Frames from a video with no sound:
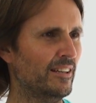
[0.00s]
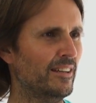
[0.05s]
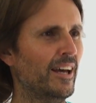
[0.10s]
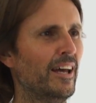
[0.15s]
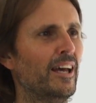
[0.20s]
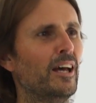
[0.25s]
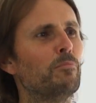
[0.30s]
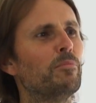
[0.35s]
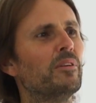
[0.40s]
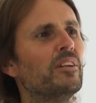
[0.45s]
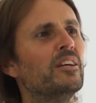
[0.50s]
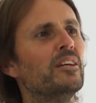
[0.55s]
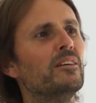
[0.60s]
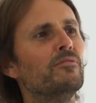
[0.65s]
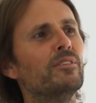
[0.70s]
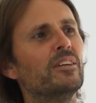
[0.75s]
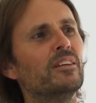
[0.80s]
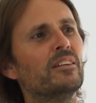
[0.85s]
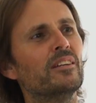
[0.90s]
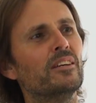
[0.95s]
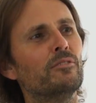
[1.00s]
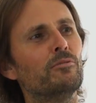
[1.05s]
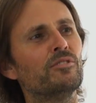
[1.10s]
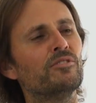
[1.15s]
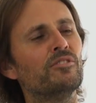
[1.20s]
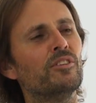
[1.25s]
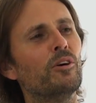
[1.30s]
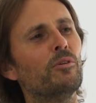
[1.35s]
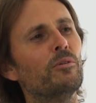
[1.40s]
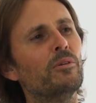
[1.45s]
They are believing there
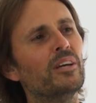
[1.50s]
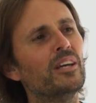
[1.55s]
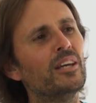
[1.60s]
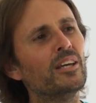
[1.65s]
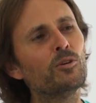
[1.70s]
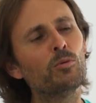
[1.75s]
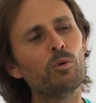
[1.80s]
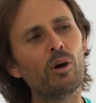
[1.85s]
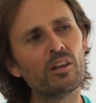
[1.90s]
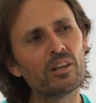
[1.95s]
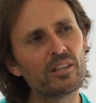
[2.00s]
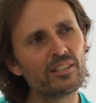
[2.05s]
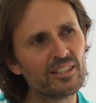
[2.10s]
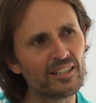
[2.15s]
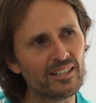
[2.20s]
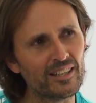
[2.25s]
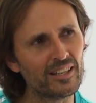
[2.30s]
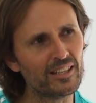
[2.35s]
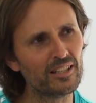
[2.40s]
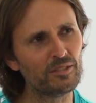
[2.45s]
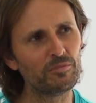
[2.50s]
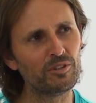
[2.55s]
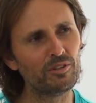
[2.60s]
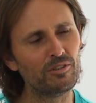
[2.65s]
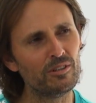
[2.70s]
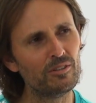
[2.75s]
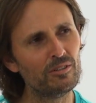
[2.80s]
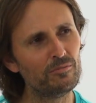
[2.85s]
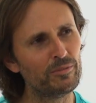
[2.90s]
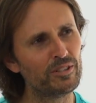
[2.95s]
is no equality
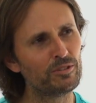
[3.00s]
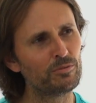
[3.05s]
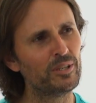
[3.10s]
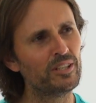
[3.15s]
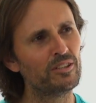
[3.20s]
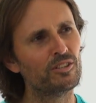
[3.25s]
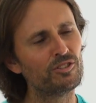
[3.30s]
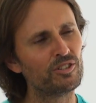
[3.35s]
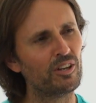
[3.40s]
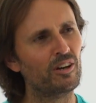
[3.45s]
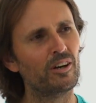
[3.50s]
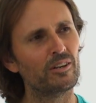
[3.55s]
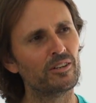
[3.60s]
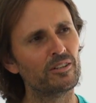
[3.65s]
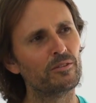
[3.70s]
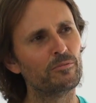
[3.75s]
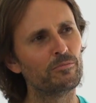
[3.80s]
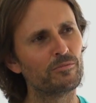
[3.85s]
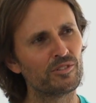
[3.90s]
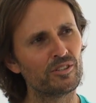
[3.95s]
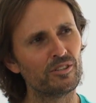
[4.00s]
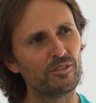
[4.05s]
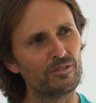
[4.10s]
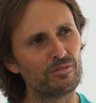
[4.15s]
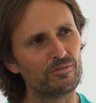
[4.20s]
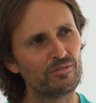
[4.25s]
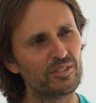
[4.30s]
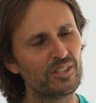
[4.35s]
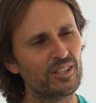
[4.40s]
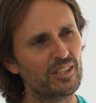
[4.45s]
anymore between the child and
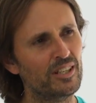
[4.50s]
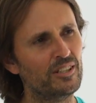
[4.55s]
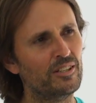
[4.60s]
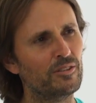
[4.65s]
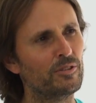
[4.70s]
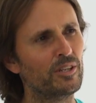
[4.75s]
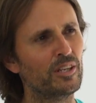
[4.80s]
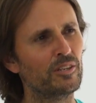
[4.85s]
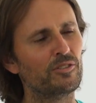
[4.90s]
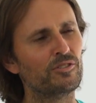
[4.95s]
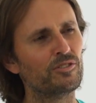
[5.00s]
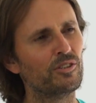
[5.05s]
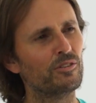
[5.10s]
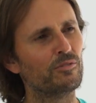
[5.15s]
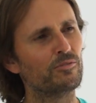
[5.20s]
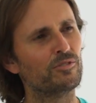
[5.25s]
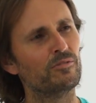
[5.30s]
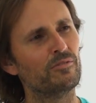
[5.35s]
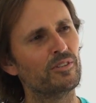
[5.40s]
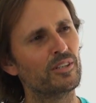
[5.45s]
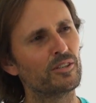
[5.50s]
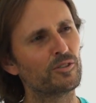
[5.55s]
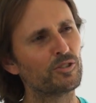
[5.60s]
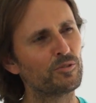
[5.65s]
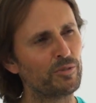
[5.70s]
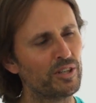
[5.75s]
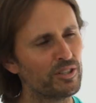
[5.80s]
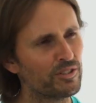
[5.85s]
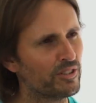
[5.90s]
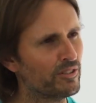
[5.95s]
themselves in terms of the
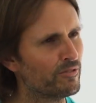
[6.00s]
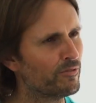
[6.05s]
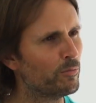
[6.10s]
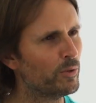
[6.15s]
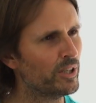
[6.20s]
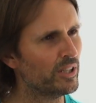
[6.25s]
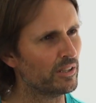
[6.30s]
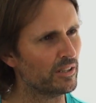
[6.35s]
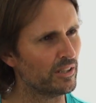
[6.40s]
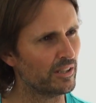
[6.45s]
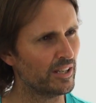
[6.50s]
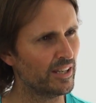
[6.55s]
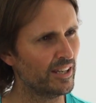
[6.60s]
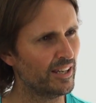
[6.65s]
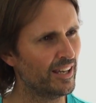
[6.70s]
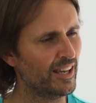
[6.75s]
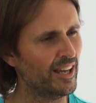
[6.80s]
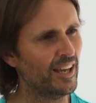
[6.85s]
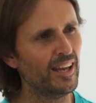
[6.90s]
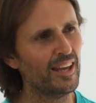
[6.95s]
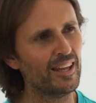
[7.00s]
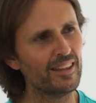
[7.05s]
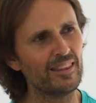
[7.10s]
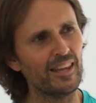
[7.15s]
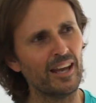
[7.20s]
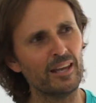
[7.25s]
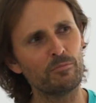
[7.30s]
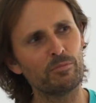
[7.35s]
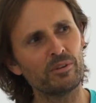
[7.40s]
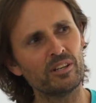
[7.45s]
expression of will.
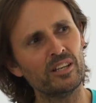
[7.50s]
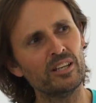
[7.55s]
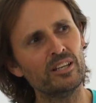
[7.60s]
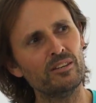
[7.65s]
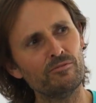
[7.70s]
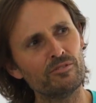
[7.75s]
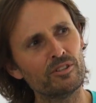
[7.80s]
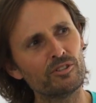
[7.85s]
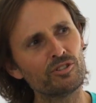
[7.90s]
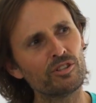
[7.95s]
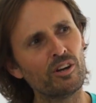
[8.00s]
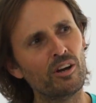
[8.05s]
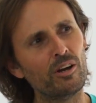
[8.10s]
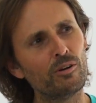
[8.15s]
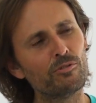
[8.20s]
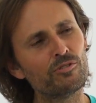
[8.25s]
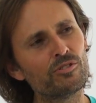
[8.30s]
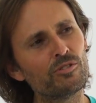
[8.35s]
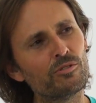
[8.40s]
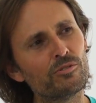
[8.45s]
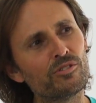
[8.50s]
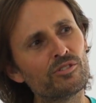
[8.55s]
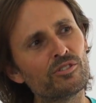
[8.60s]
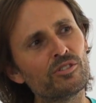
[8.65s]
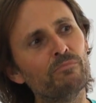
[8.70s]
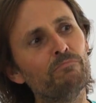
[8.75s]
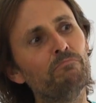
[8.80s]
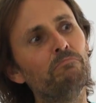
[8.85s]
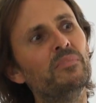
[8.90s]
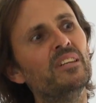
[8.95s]
They believe the child should
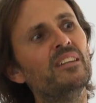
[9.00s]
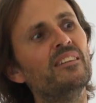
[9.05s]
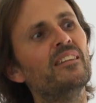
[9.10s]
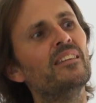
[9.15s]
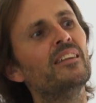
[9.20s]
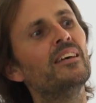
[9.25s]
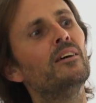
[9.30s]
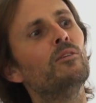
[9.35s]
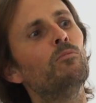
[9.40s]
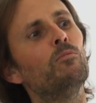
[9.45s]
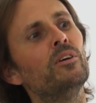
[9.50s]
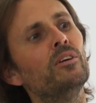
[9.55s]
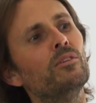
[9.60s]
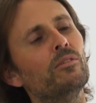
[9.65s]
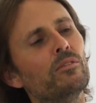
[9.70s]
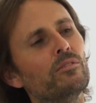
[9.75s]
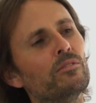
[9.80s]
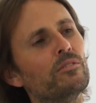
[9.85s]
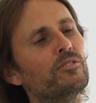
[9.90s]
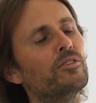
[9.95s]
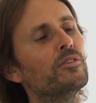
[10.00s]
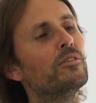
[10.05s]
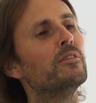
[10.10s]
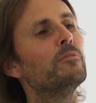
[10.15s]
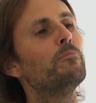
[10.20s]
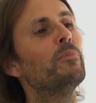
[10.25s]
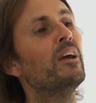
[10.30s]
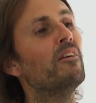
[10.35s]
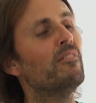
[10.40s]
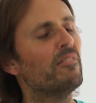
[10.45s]
submit their will to
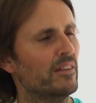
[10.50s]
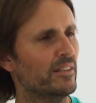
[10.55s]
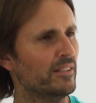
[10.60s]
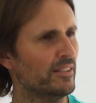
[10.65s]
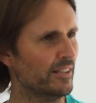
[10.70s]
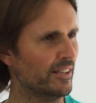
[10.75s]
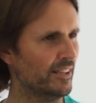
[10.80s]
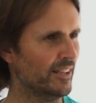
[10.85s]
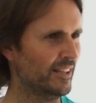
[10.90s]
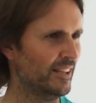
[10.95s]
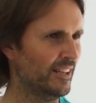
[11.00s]
the parent.